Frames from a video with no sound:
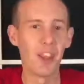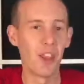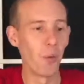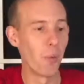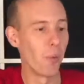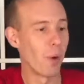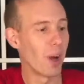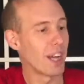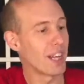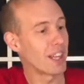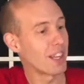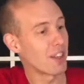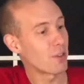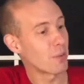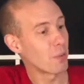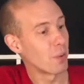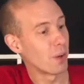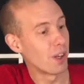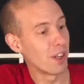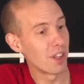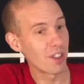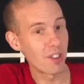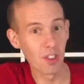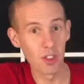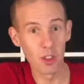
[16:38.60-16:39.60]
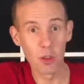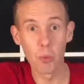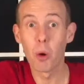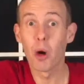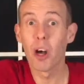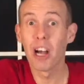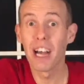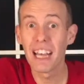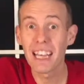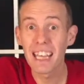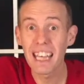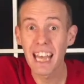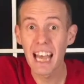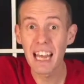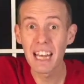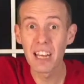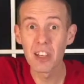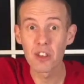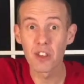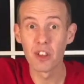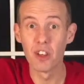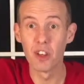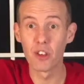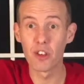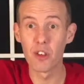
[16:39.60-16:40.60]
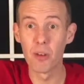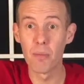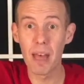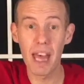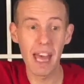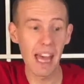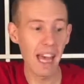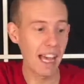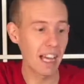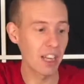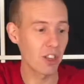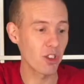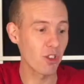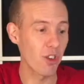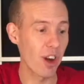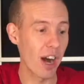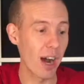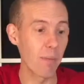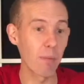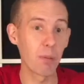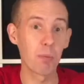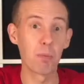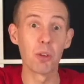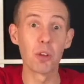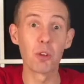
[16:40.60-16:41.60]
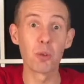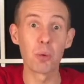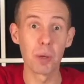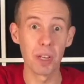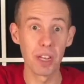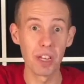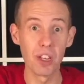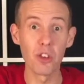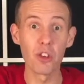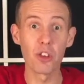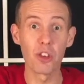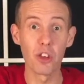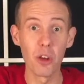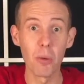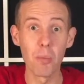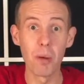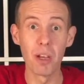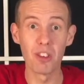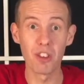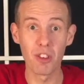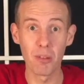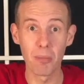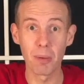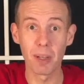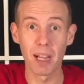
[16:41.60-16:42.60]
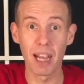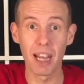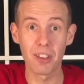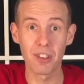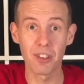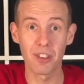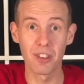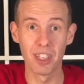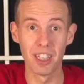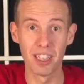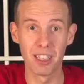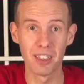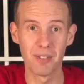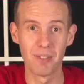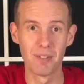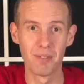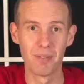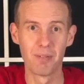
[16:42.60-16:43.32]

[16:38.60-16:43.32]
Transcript: way this works is that, well, again, it's got some air trapped between the two bits of plastic